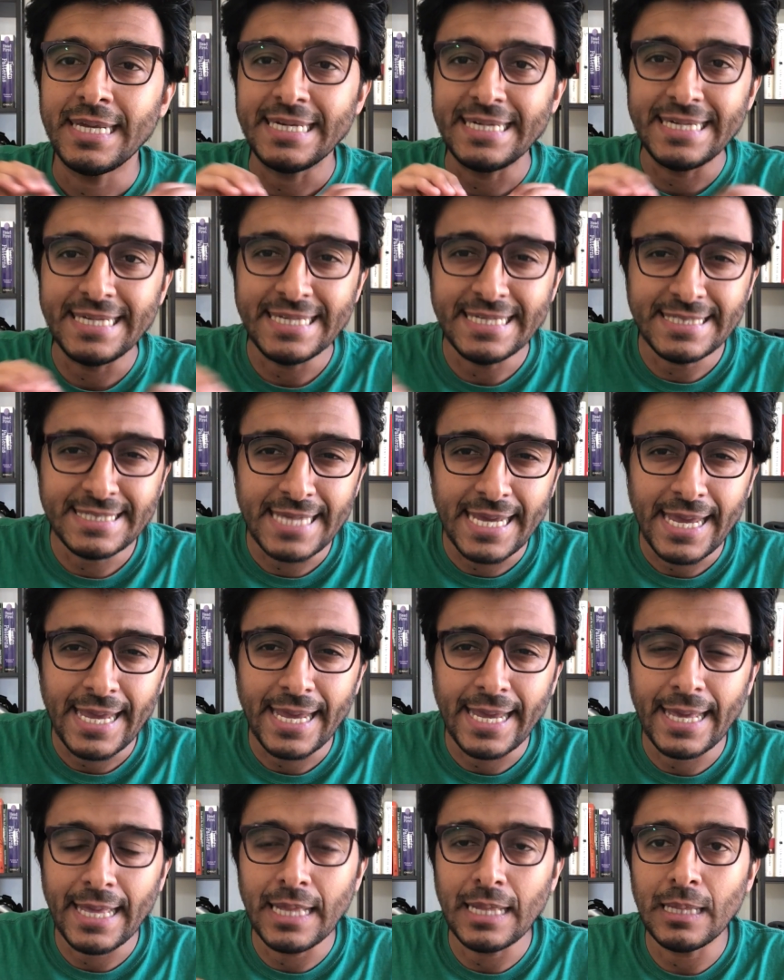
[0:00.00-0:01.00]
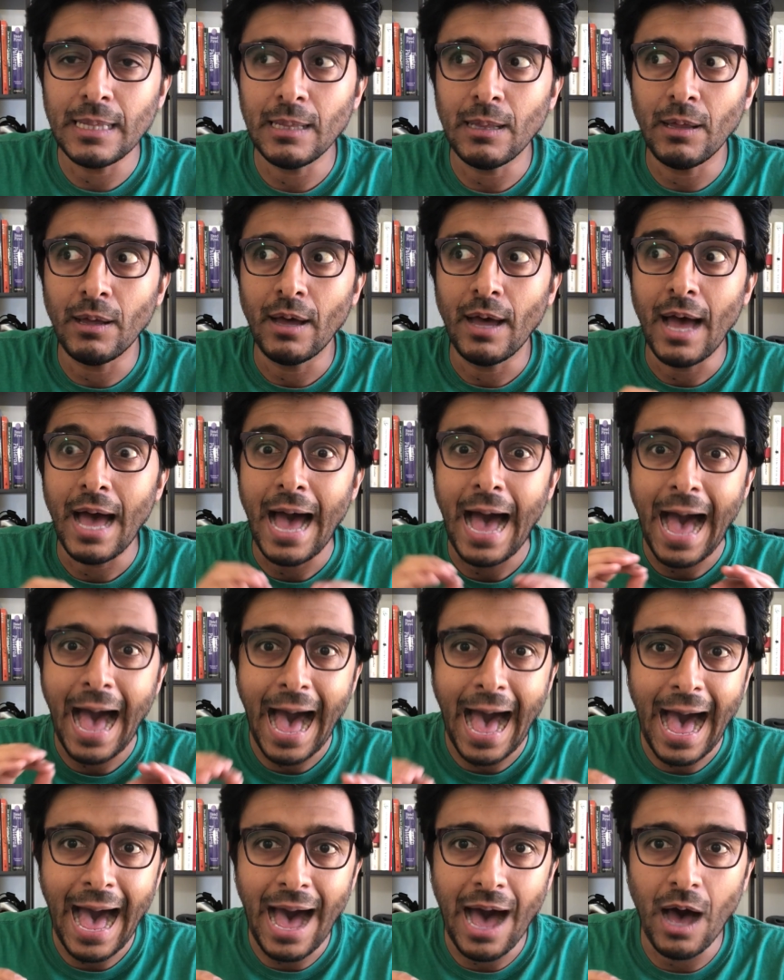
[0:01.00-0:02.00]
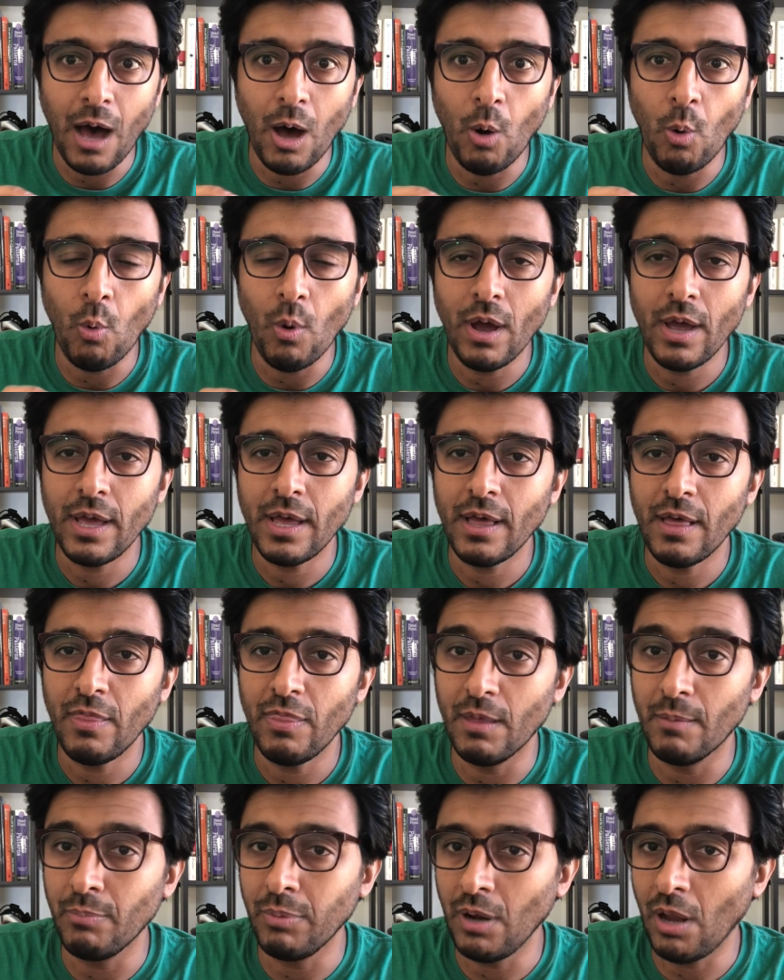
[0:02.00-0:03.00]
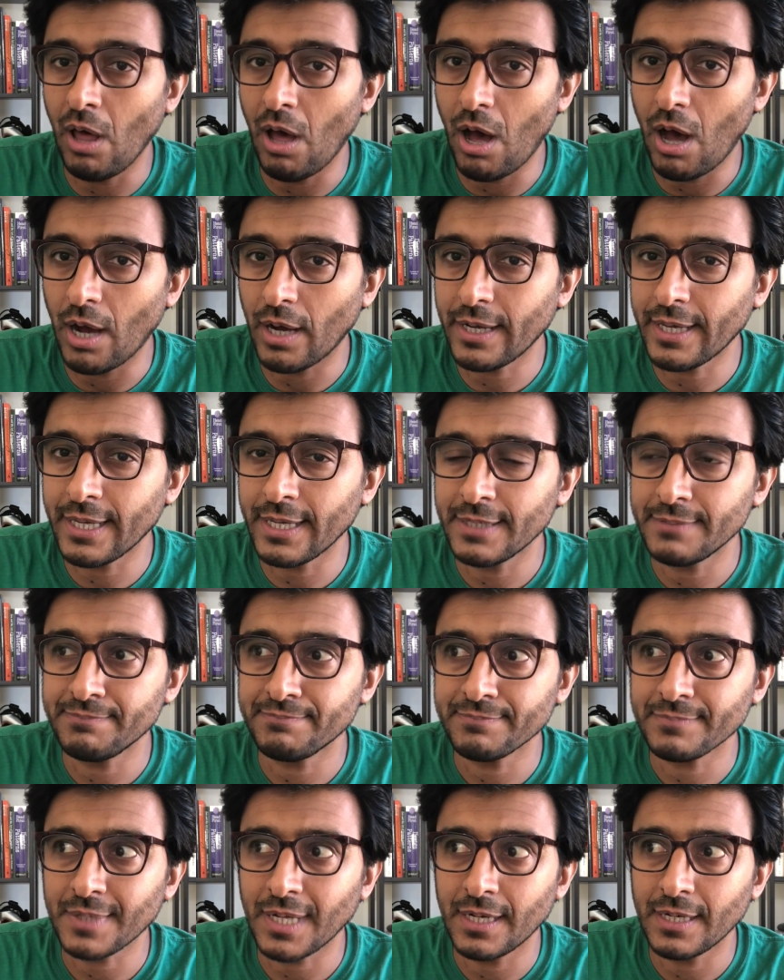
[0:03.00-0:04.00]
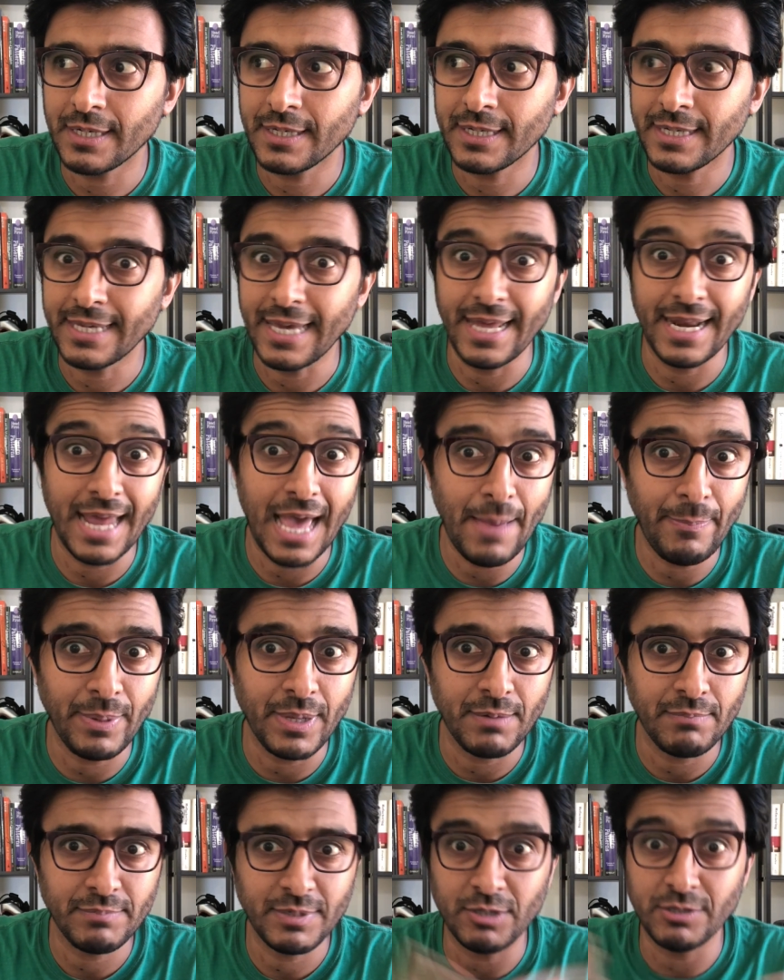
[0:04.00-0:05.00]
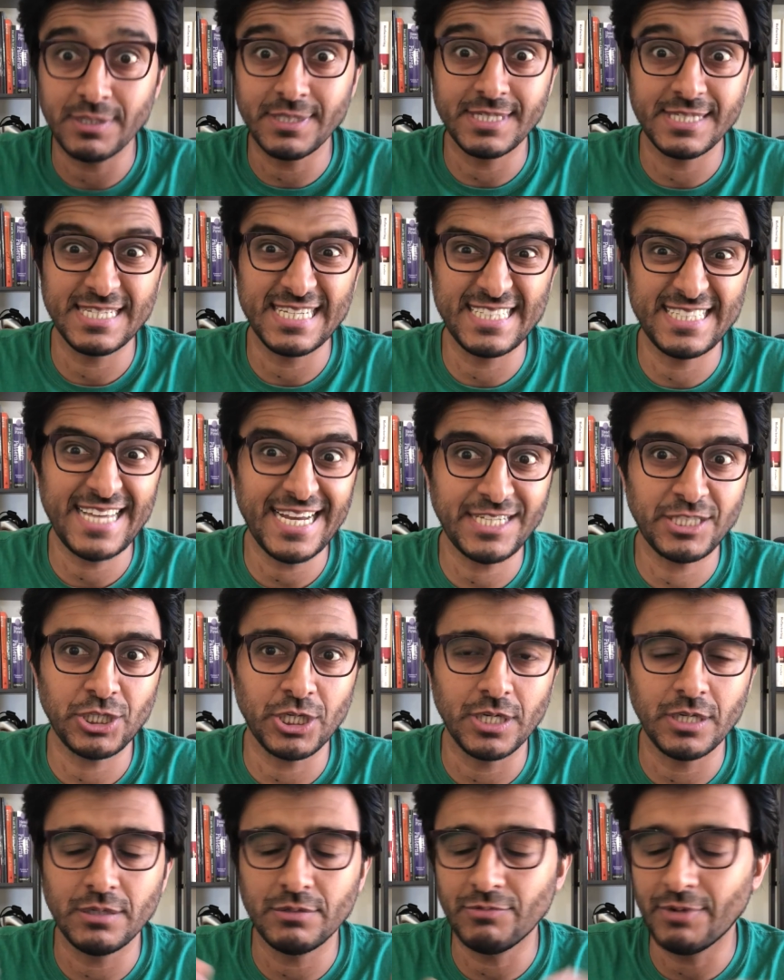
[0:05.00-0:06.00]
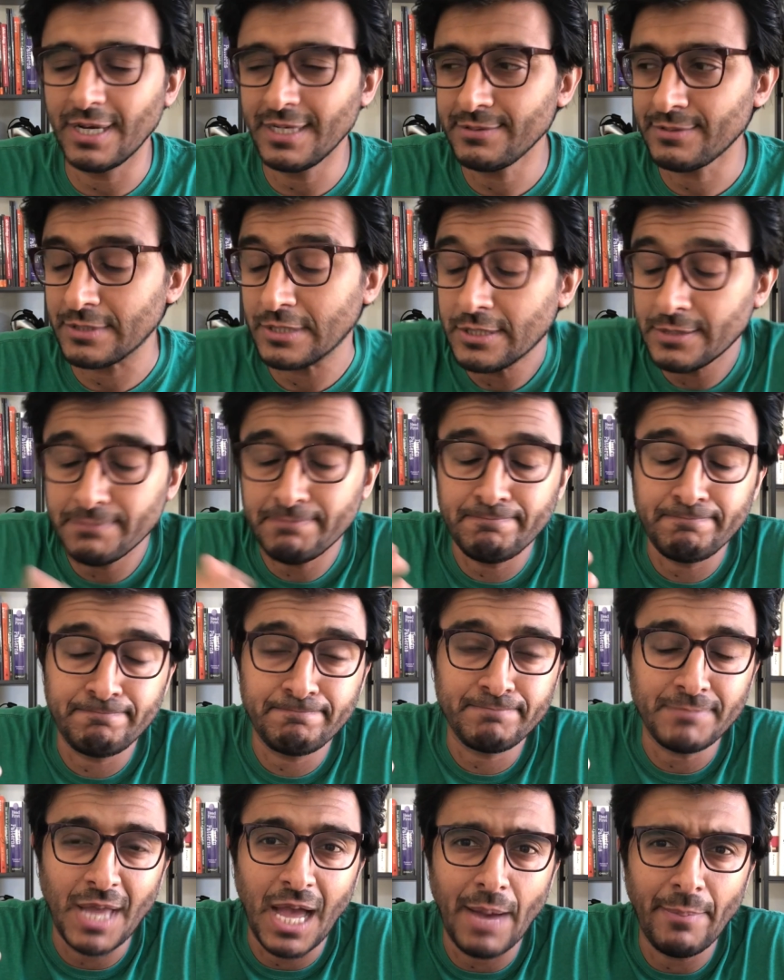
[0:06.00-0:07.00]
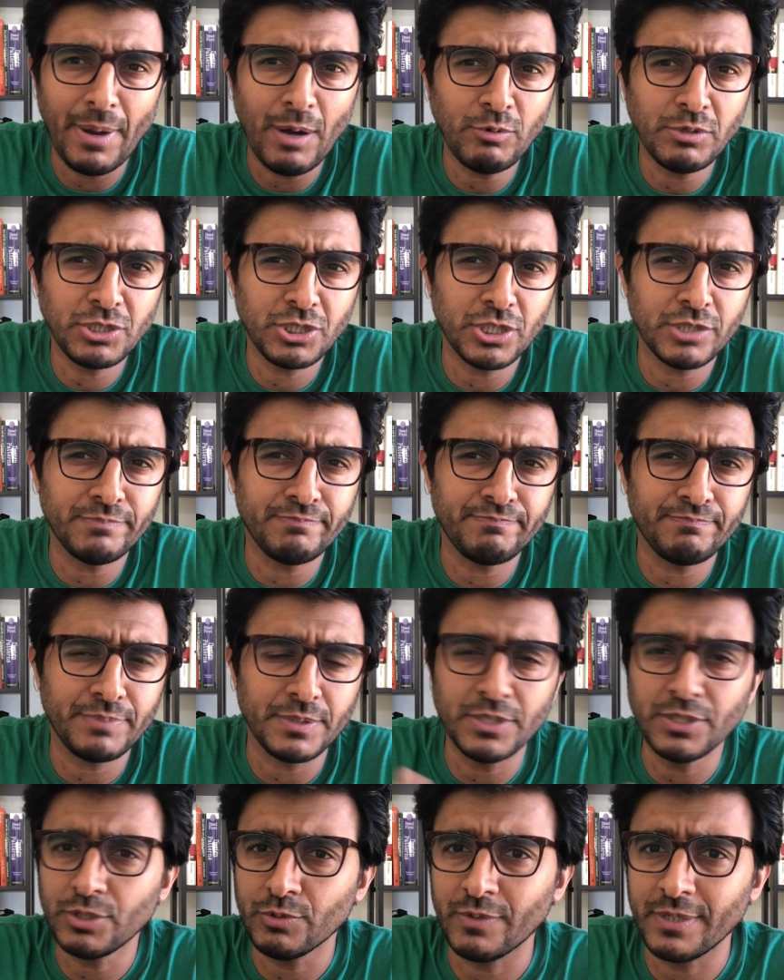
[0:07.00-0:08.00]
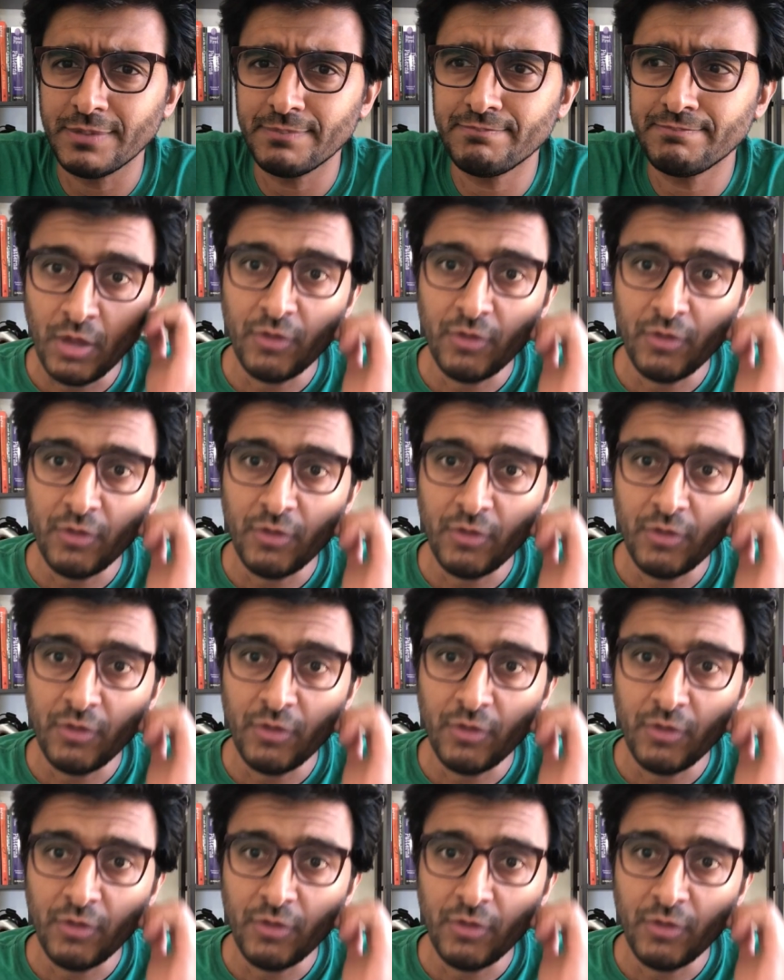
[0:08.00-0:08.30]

detail how the block can happen, because this is a tech channel, right? So how about we jump into it?